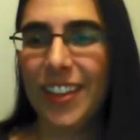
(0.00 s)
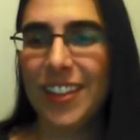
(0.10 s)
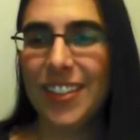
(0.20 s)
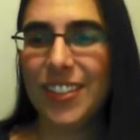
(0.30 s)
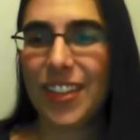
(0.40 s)

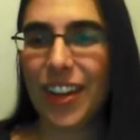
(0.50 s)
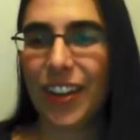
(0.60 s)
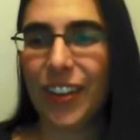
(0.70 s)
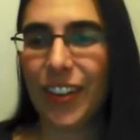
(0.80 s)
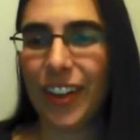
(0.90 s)

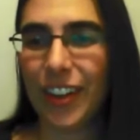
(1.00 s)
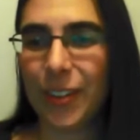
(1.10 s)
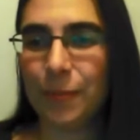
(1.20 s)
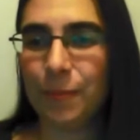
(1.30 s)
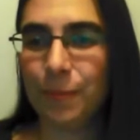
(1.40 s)
So
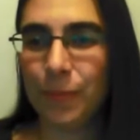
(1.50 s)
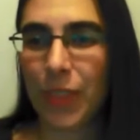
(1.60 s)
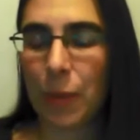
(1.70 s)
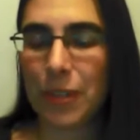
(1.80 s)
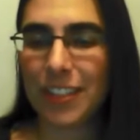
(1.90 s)

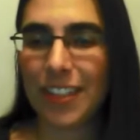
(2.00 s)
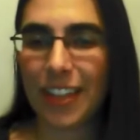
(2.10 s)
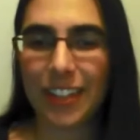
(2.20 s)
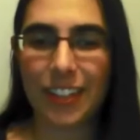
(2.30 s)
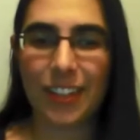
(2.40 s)
I'm
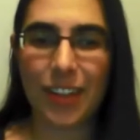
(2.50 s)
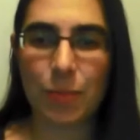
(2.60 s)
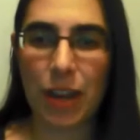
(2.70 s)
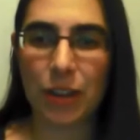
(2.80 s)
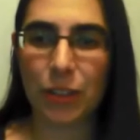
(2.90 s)
excited
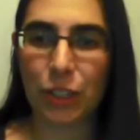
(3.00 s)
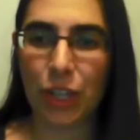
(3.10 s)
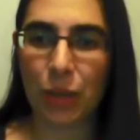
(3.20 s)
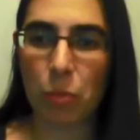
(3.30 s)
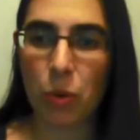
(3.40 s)
about
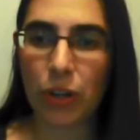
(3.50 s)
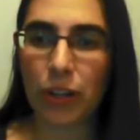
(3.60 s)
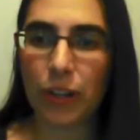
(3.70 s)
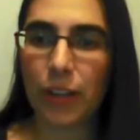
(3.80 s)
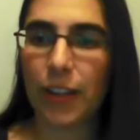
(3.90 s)
learning
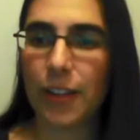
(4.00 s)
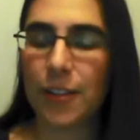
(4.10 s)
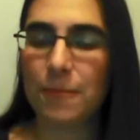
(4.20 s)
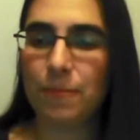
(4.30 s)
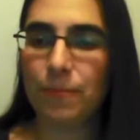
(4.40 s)
more.
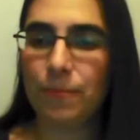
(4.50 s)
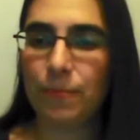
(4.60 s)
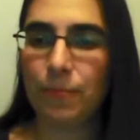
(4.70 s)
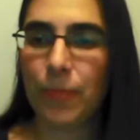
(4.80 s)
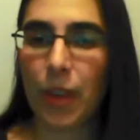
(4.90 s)

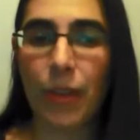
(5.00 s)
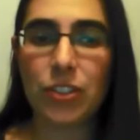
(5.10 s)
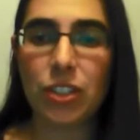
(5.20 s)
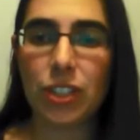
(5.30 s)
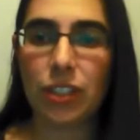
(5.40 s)
I've
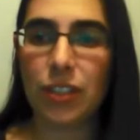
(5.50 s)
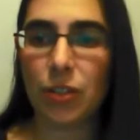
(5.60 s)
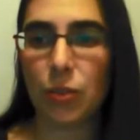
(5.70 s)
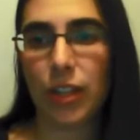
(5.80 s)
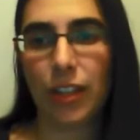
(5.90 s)
actually
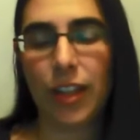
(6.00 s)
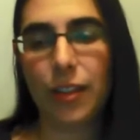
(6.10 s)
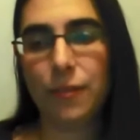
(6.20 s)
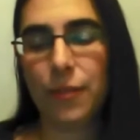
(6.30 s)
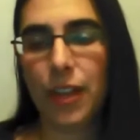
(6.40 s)
done quite a
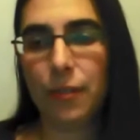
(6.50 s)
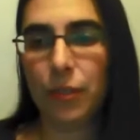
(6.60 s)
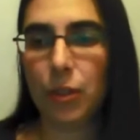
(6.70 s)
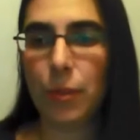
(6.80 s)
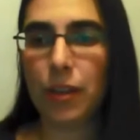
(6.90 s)
lot. I've
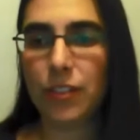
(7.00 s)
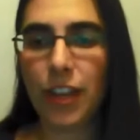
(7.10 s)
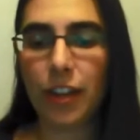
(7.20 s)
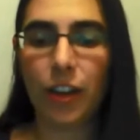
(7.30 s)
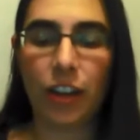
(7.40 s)
learned about
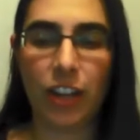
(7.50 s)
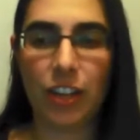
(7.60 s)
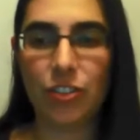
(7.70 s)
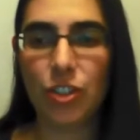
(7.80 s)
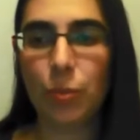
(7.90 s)
Docker
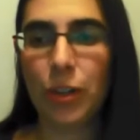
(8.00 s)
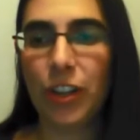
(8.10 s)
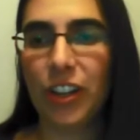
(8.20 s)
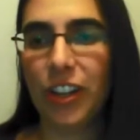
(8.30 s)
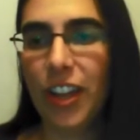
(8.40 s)
and
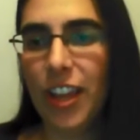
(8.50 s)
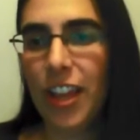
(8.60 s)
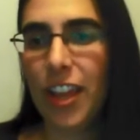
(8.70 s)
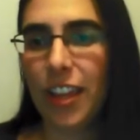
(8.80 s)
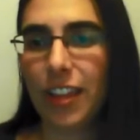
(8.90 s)
Jupyter
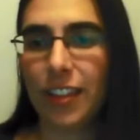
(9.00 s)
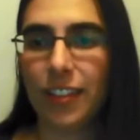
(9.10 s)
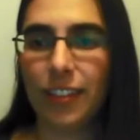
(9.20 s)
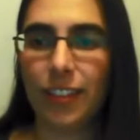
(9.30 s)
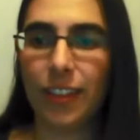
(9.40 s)

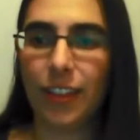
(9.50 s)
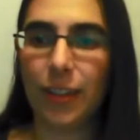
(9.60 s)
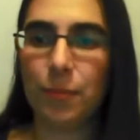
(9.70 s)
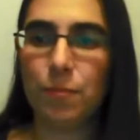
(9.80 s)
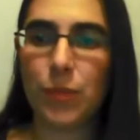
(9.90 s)
and
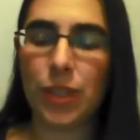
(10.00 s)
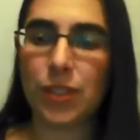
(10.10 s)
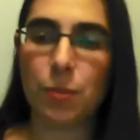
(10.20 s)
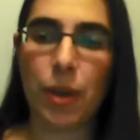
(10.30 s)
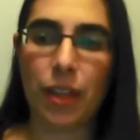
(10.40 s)
done
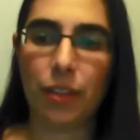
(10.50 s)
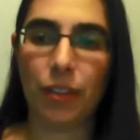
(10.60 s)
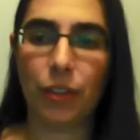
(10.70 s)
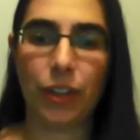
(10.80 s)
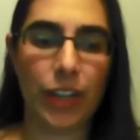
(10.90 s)
some Python
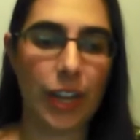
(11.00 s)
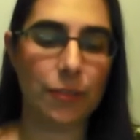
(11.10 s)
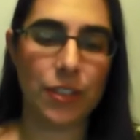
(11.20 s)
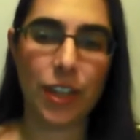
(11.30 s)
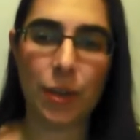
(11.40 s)
learning. I
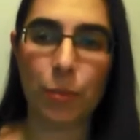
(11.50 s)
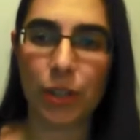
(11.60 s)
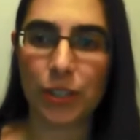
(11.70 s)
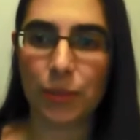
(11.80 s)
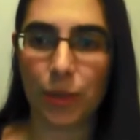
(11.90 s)
have a ton of
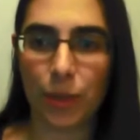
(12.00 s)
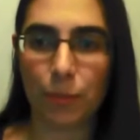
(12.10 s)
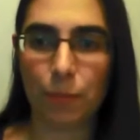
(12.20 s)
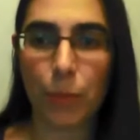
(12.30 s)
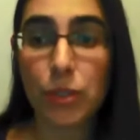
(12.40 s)
books
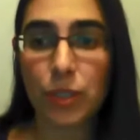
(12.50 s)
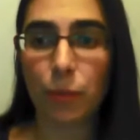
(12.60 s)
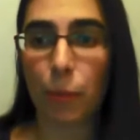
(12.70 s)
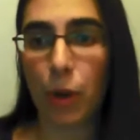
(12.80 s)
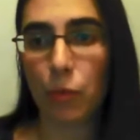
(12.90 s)
mostly
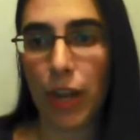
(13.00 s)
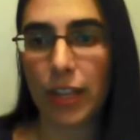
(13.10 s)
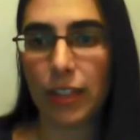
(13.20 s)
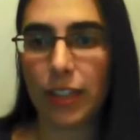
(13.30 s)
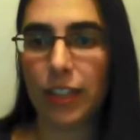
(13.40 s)
from
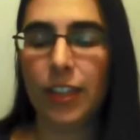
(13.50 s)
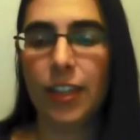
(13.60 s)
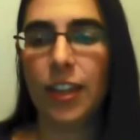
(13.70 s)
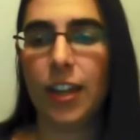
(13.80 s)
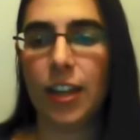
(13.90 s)
O'Reilly.
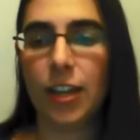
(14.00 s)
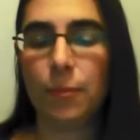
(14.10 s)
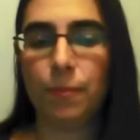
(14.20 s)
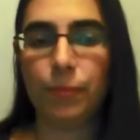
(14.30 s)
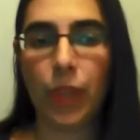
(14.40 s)

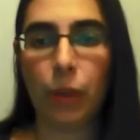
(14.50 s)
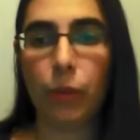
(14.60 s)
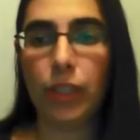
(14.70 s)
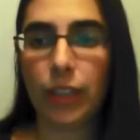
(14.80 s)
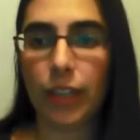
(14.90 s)
I
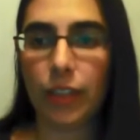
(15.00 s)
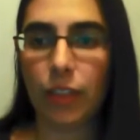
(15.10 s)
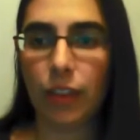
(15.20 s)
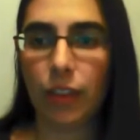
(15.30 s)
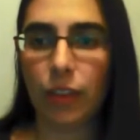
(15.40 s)
really like
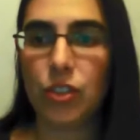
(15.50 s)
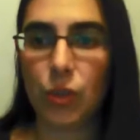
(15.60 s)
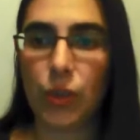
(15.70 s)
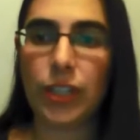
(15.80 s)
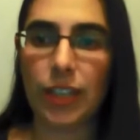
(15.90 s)
the
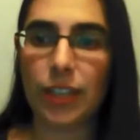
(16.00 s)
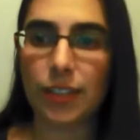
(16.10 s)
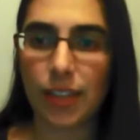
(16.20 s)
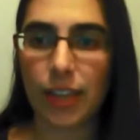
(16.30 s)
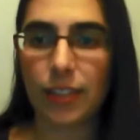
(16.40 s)
Doing Data
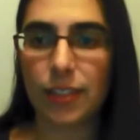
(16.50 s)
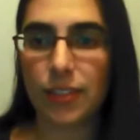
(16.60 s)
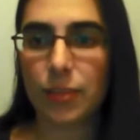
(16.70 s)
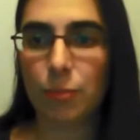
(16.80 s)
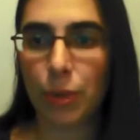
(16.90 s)

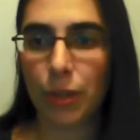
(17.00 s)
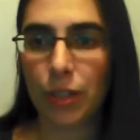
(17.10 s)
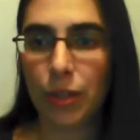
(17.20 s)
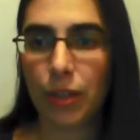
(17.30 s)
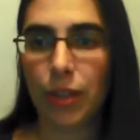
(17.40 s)
Science book.